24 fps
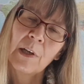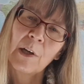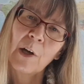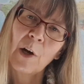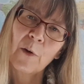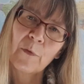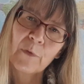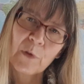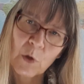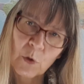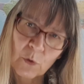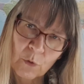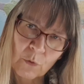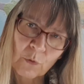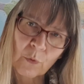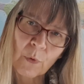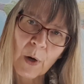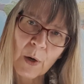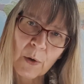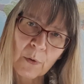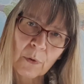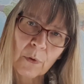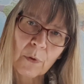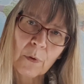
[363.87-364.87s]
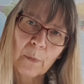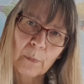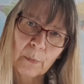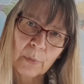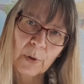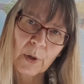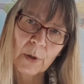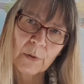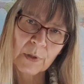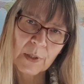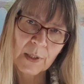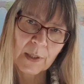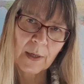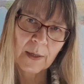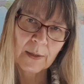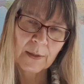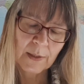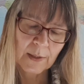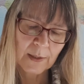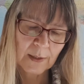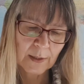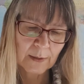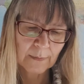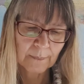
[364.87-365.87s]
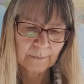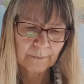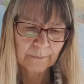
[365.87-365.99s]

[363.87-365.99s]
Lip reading: of your growth process.